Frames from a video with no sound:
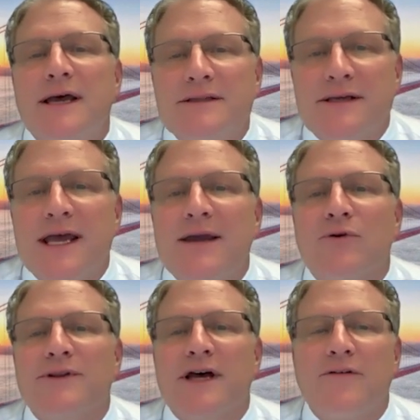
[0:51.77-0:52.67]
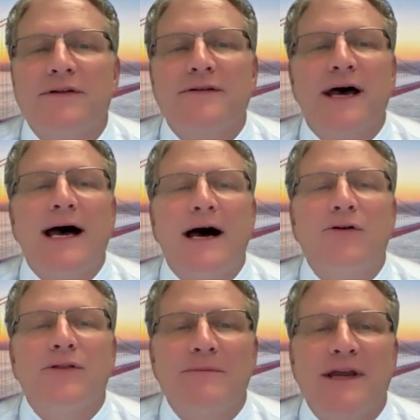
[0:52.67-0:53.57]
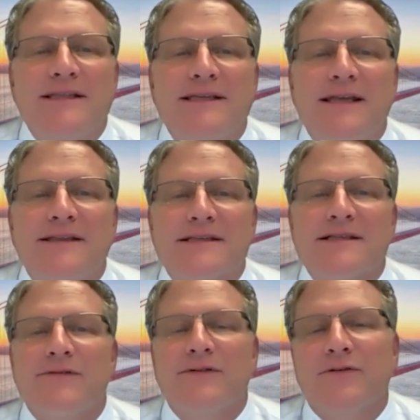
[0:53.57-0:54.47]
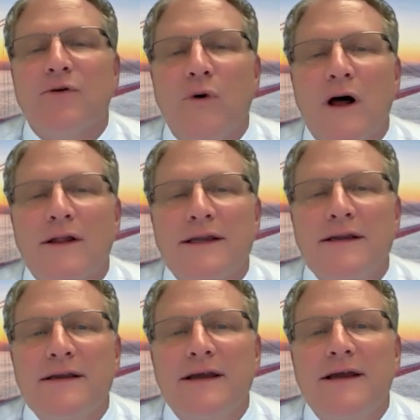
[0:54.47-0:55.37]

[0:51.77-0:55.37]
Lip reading: Today, we'll delve into how they maintain this level of quality